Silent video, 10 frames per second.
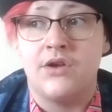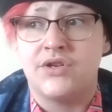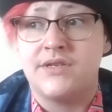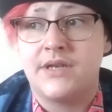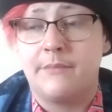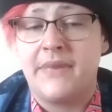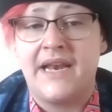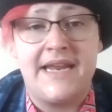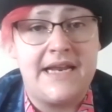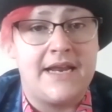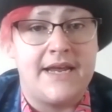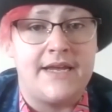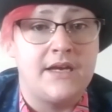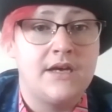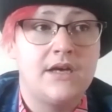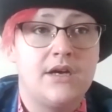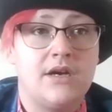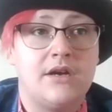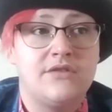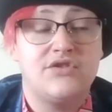are just completely
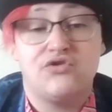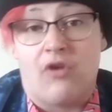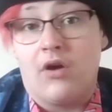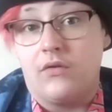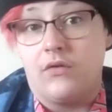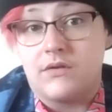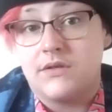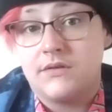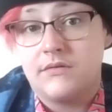struggled.